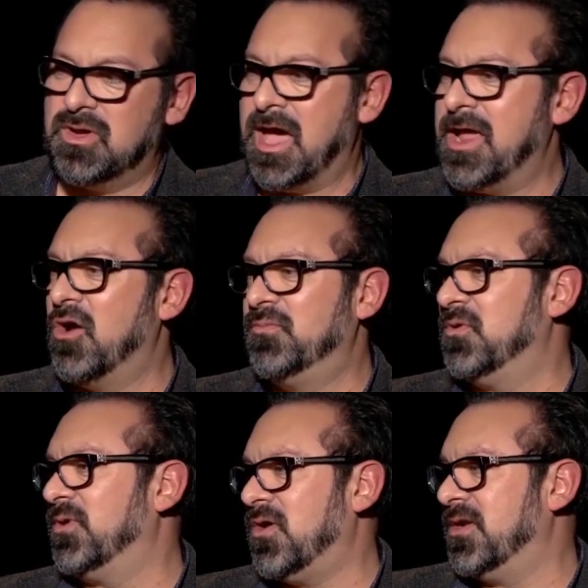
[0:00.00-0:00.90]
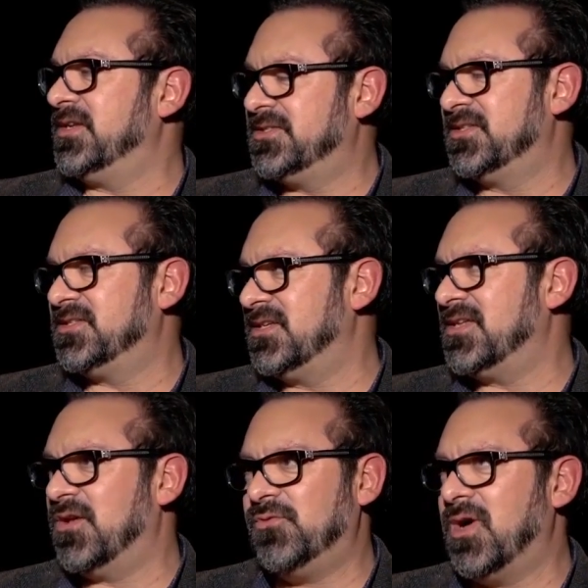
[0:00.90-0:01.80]
I hope that when audiences sit
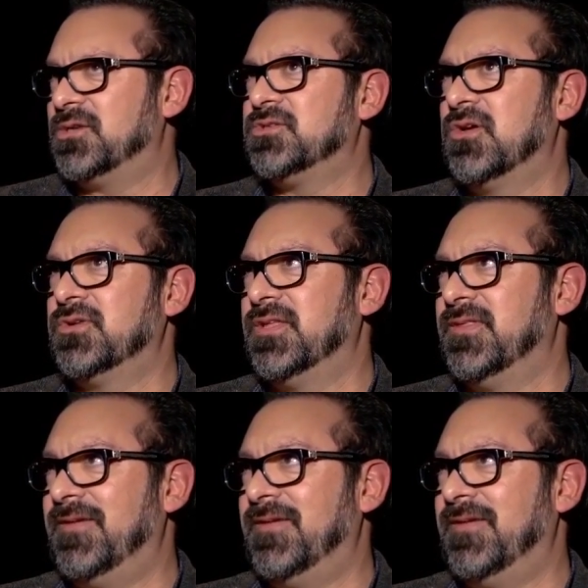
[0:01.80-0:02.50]
down and watch Logan,